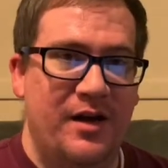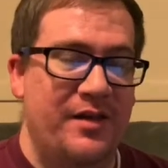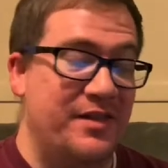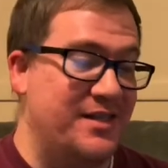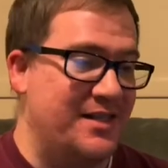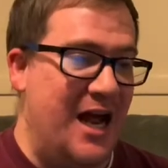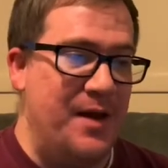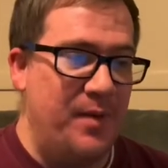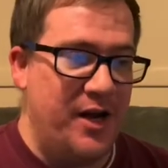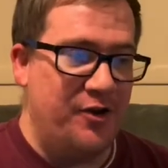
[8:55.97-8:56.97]
the sky
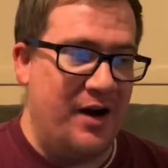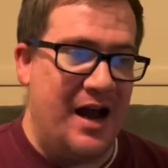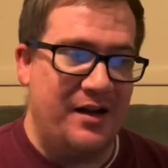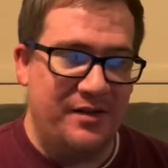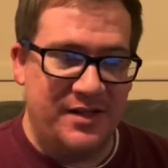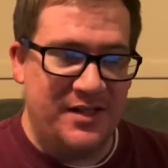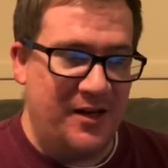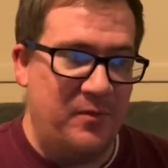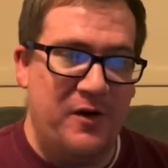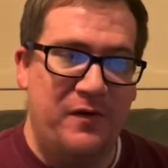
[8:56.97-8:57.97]
might crack, the sun
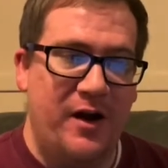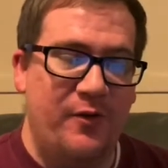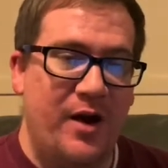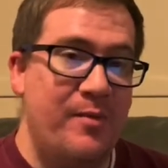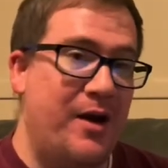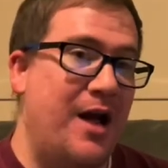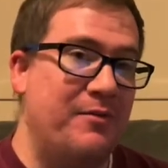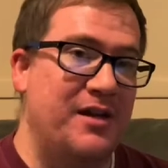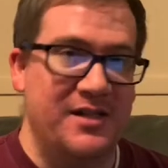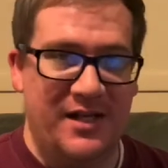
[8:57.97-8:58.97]
may fade away, but I'm going
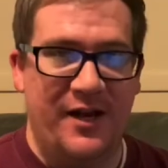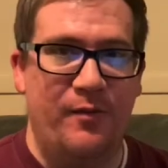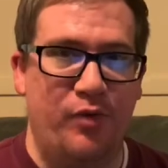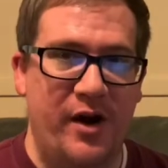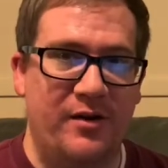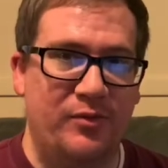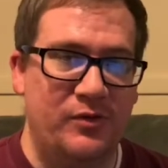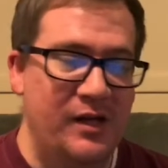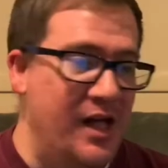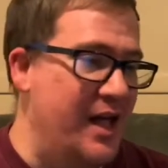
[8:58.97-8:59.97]
to stay unbreakable.
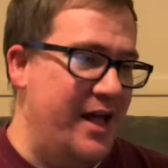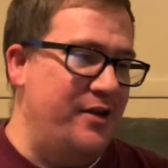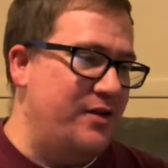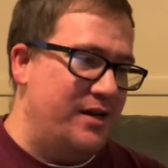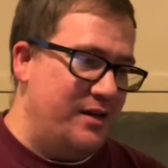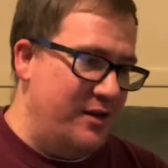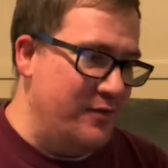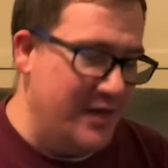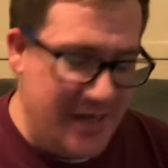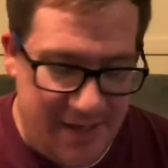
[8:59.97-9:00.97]
And you
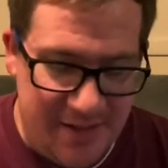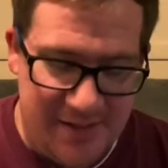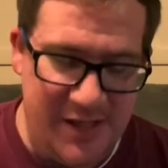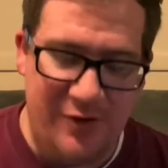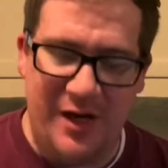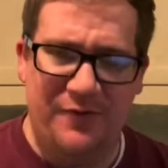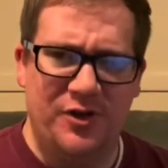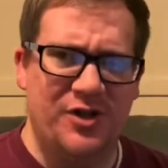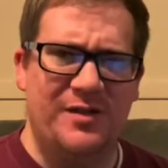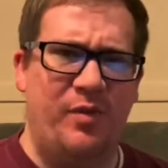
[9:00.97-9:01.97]
could take this and you could even
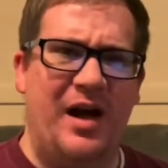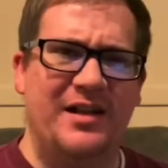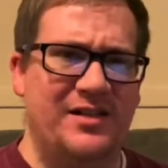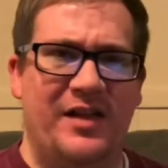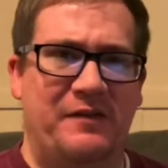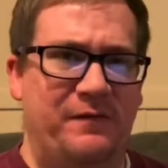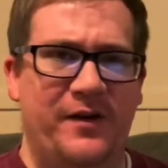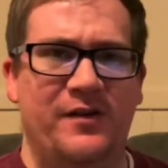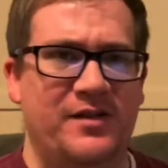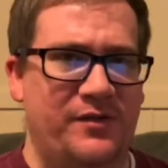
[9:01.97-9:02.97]
just apply it to like
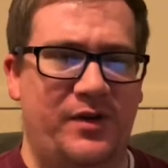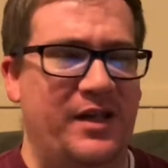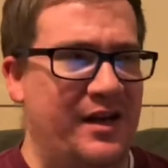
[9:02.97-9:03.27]
fears of an